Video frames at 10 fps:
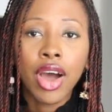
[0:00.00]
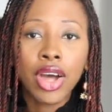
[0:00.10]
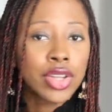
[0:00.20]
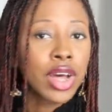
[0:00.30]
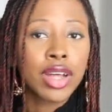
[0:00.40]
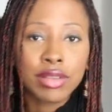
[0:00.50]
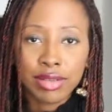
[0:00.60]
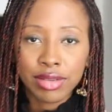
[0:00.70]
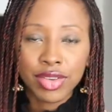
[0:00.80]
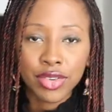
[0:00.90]
are
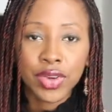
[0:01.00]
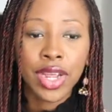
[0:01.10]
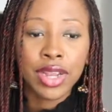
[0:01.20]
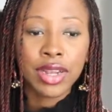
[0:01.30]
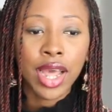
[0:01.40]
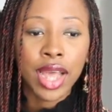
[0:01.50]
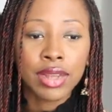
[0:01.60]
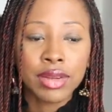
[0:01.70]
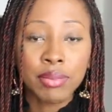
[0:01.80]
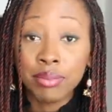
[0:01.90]
not a trend
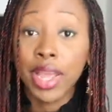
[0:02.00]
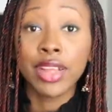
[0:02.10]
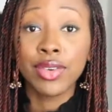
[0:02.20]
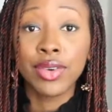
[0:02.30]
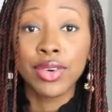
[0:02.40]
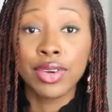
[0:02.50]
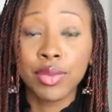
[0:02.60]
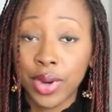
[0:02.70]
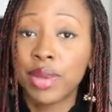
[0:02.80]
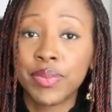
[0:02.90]
that make you
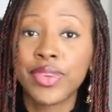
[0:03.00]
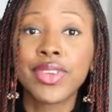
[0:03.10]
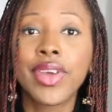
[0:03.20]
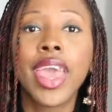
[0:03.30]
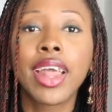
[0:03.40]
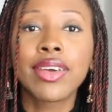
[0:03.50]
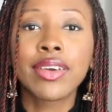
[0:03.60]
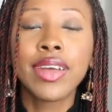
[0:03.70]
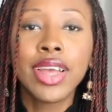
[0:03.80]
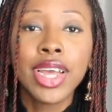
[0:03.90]
look well put together.